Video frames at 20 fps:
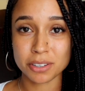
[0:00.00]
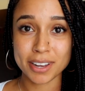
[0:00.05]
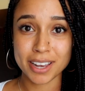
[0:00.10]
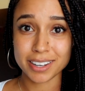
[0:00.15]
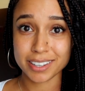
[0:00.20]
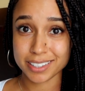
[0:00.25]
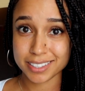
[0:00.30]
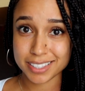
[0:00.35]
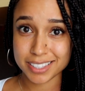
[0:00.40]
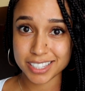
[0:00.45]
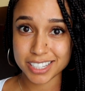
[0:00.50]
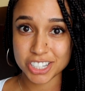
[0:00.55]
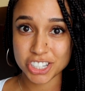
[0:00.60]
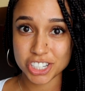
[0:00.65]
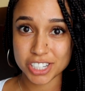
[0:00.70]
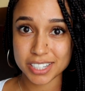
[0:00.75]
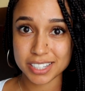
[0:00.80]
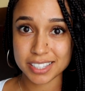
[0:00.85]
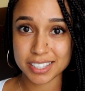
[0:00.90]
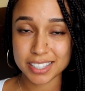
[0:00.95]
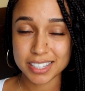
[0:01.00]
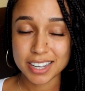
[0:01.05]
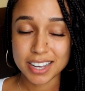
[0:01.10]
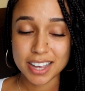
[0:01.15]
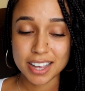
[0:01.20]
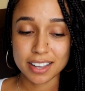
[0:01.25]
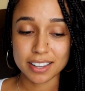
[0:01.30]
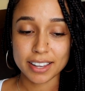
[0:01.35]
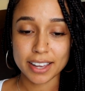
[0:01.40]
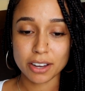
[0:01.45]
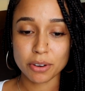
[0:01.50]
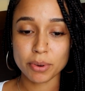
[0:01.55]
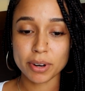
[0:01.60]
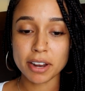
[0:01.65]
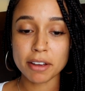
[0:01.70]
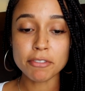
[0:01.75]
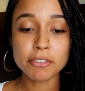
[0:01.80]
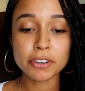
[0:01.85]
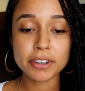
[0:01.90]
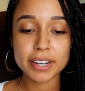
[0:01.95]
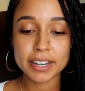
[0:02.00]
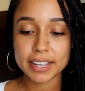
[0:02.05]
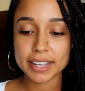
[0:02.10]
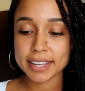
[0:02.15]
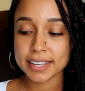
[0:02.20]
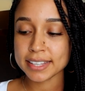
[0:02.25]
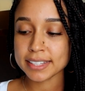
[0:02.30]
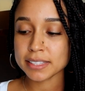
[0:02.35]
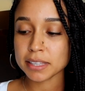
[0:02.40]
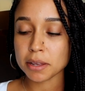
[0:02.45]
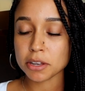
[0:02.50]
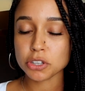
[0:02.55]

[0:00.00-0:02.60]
you had to get stitches. Like whatever it is,